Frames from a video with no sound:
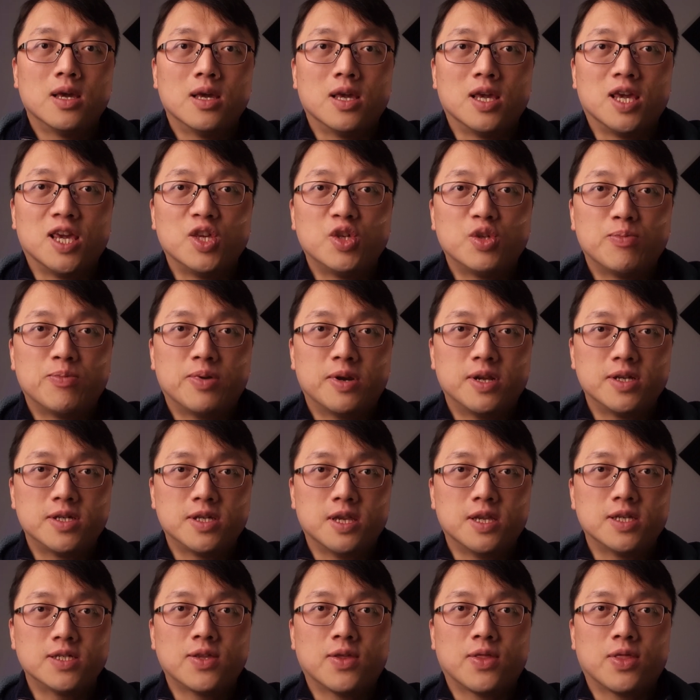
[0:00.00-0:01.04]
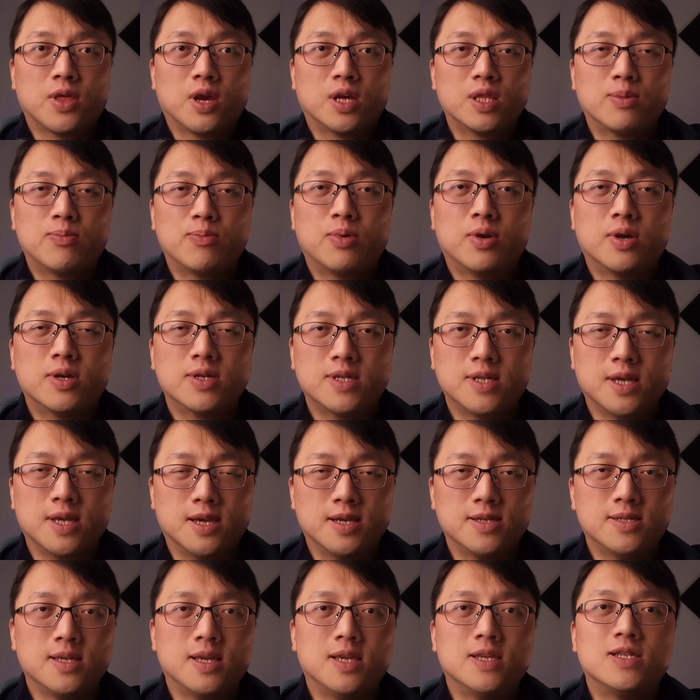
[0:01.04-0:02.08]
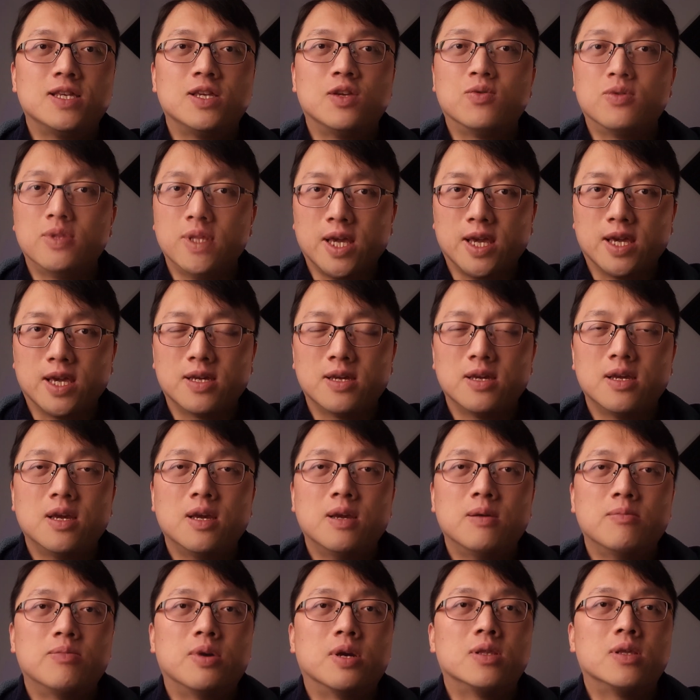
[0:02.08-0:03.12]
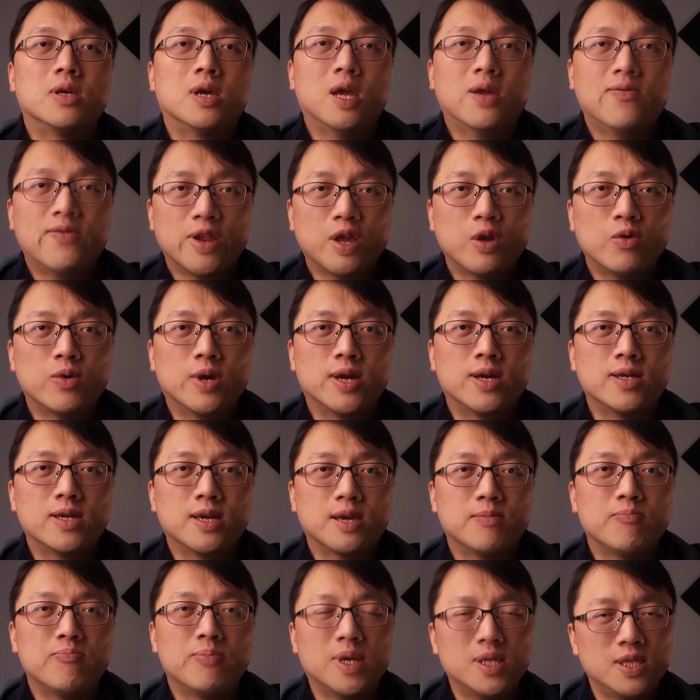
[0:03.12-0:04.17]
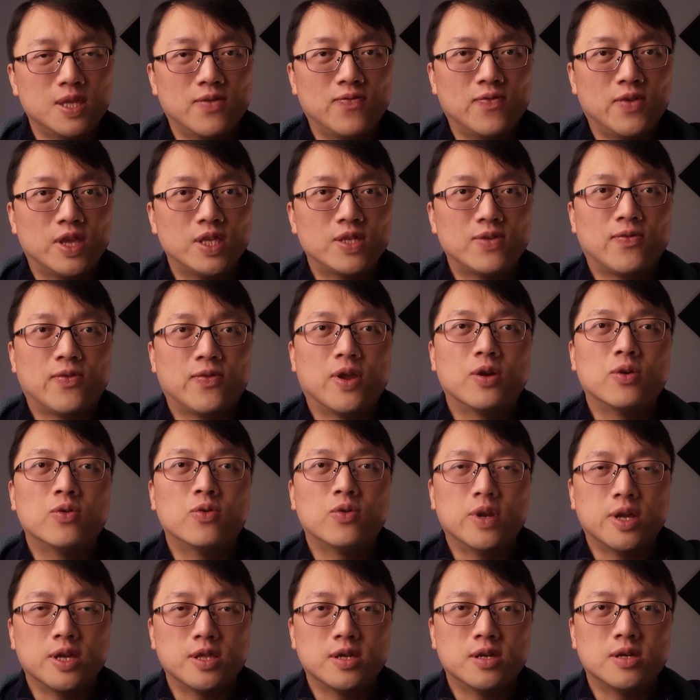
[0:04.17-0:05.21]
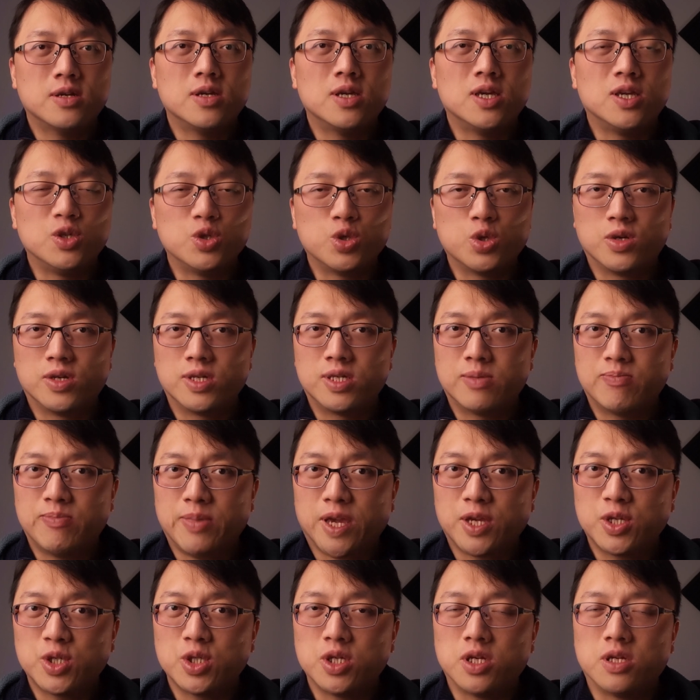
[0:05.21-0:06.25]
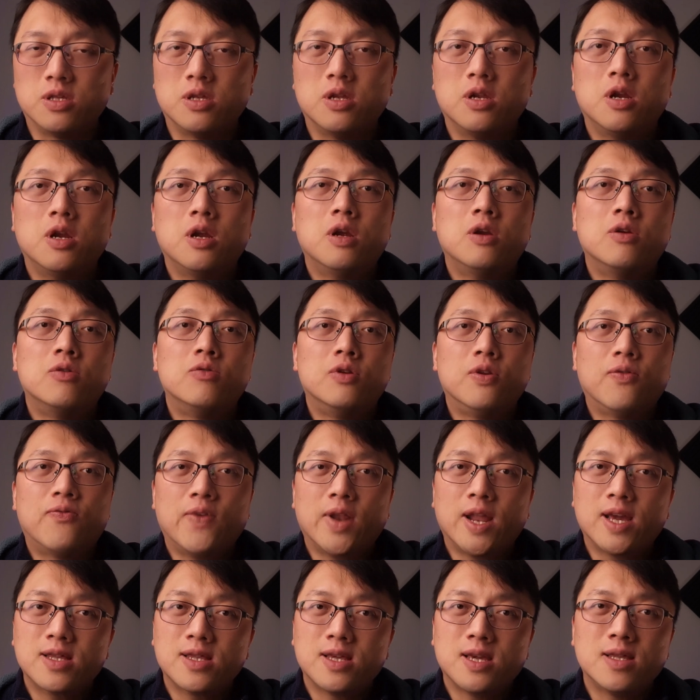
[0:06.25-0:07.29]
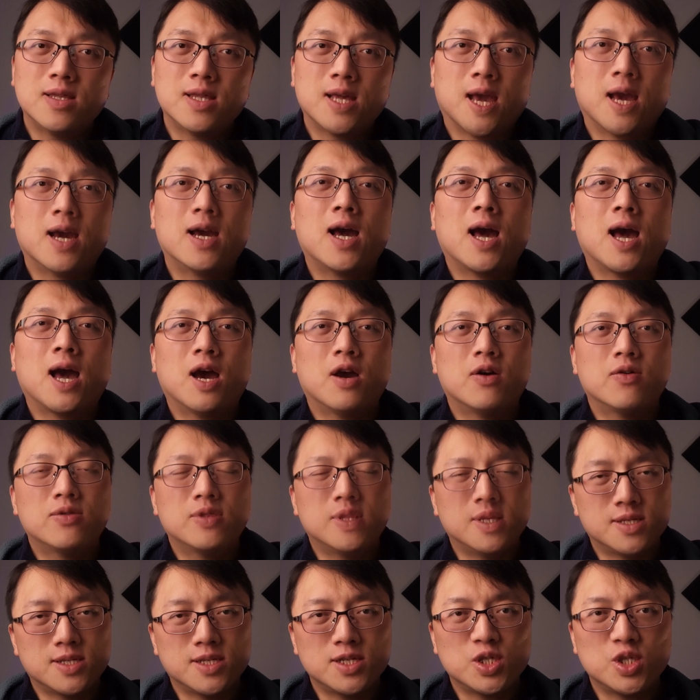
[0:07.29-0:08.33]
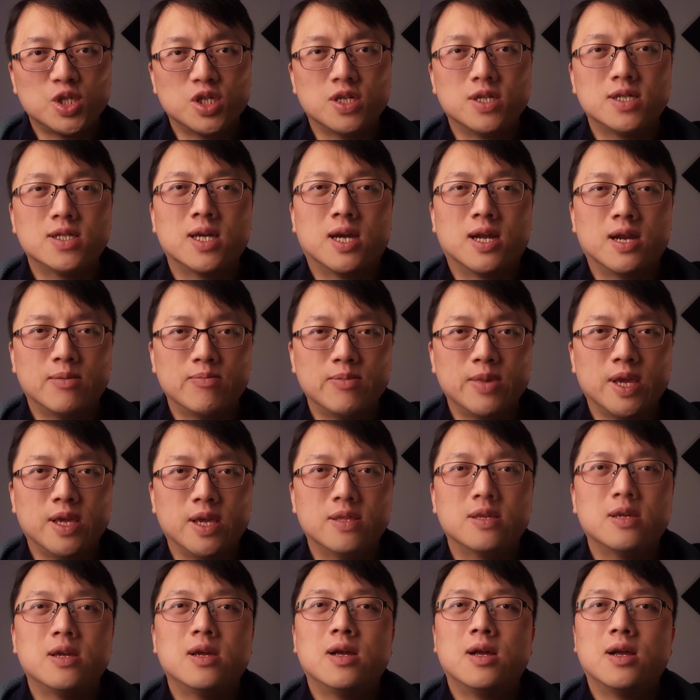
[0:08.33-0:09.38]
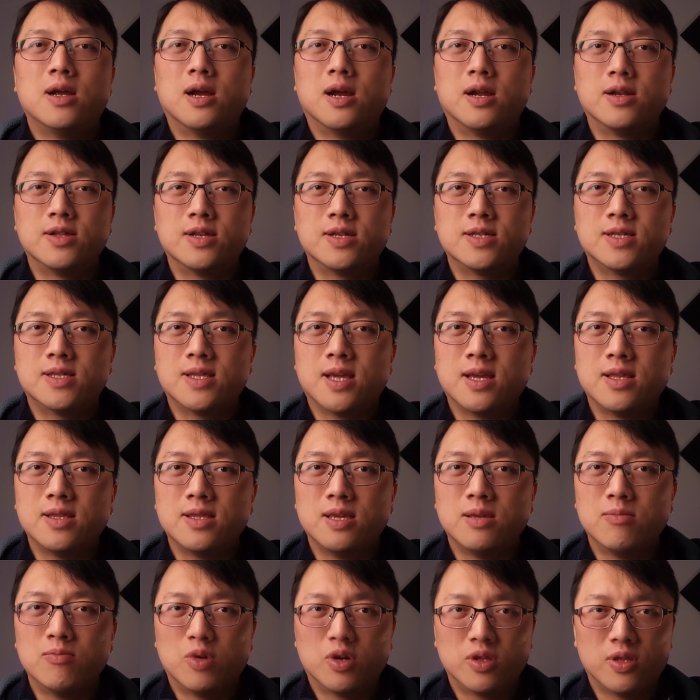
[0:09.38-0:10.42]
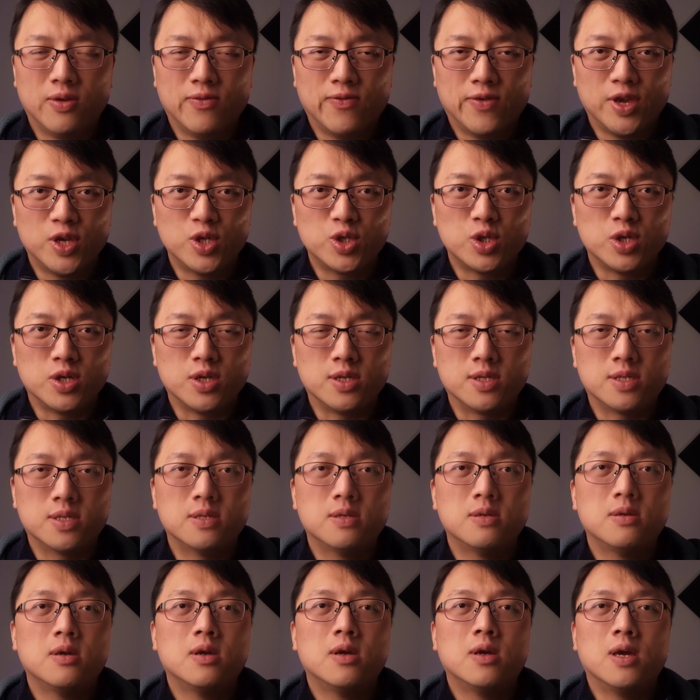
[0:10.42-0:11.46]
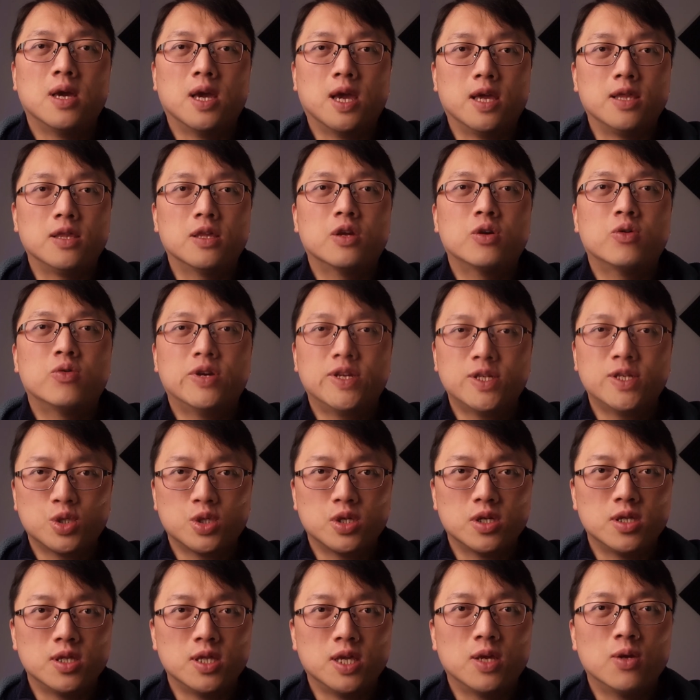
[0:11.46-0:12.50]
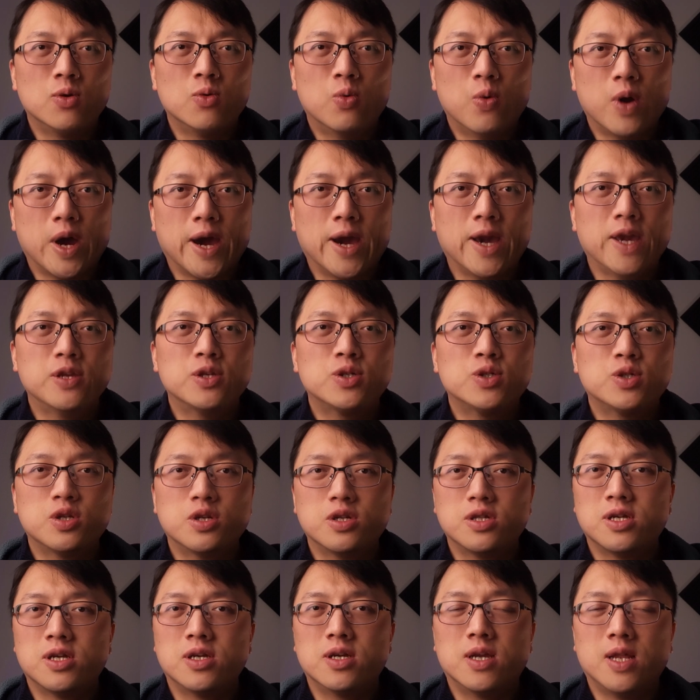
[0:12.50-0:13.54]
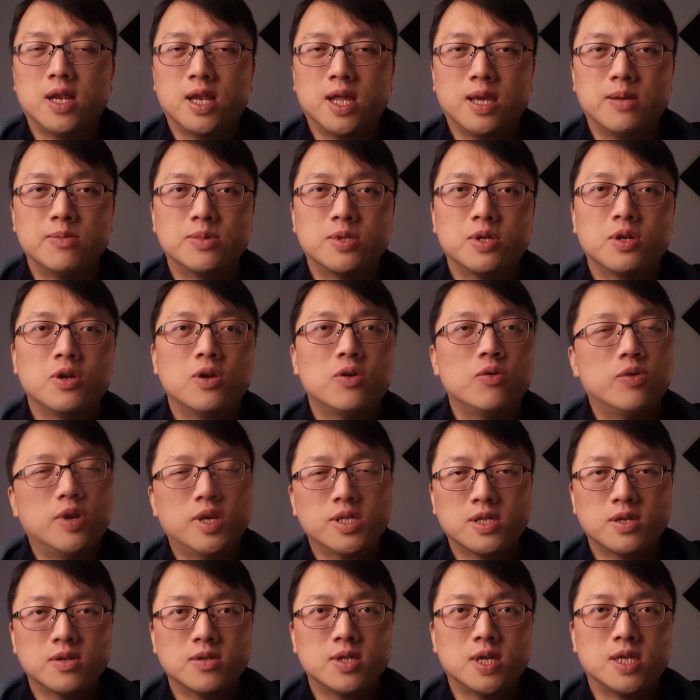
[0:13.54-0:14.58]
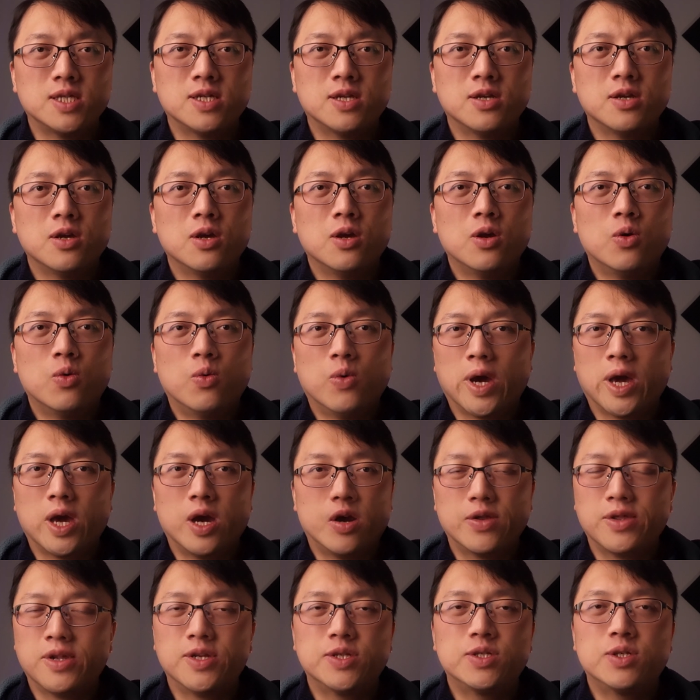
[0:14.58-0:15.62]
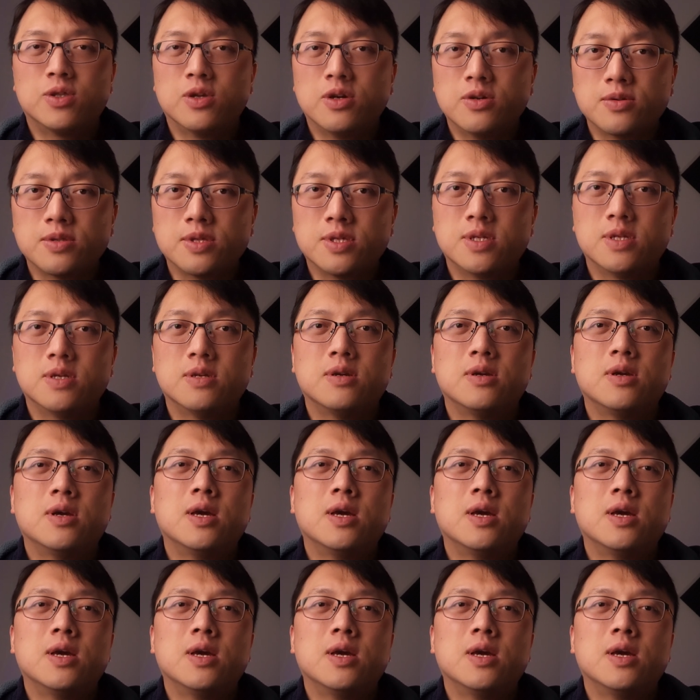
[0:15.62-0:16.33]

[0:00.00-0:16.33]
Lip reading: Each person's thought process is unique, but everyone can benefit from greater introspection, reflecting on how decisions are made, understanding motivations, and questioning why certain claims resonate while others don't.